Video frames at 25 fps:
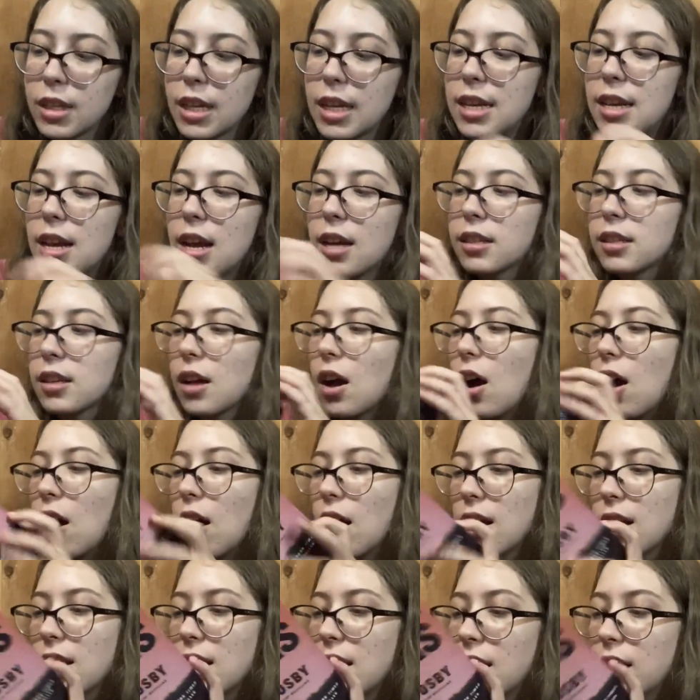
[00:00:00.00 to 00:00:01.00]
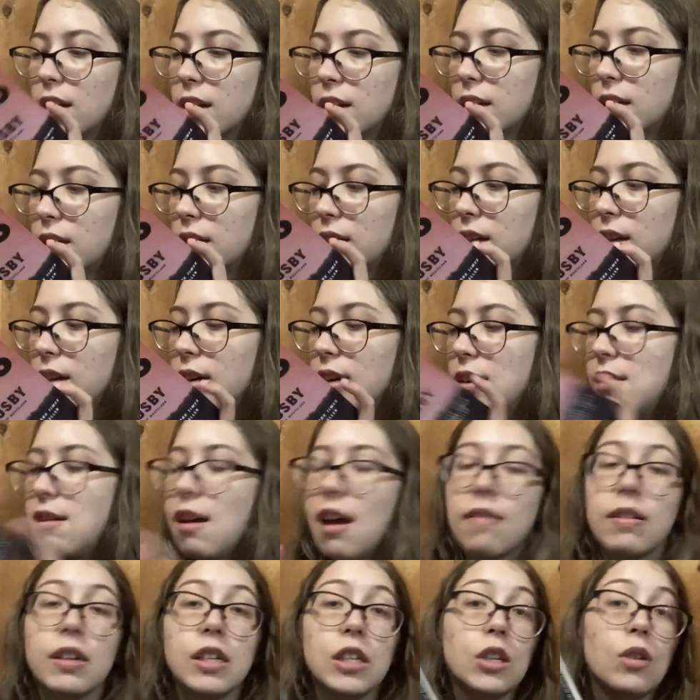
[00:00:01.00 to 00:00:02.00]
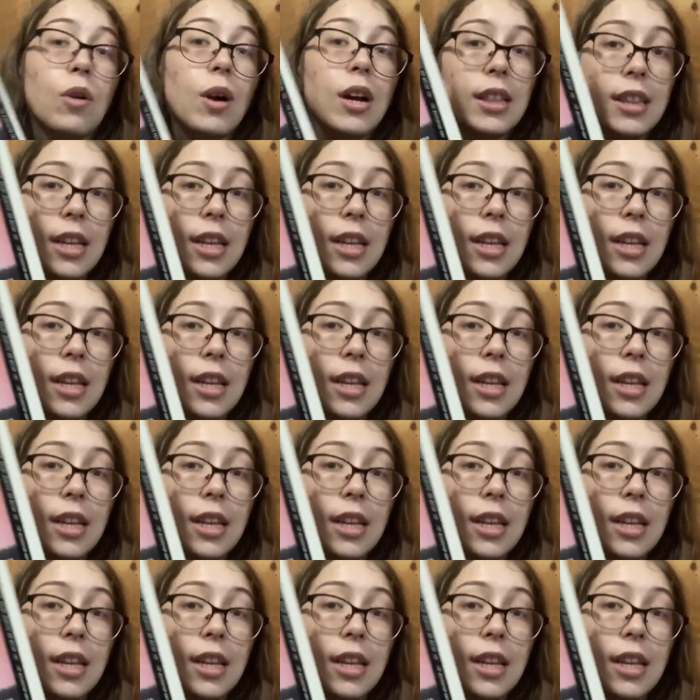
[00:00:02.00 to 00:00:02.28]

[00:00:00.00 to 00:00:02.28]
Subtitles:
Yes, I heard great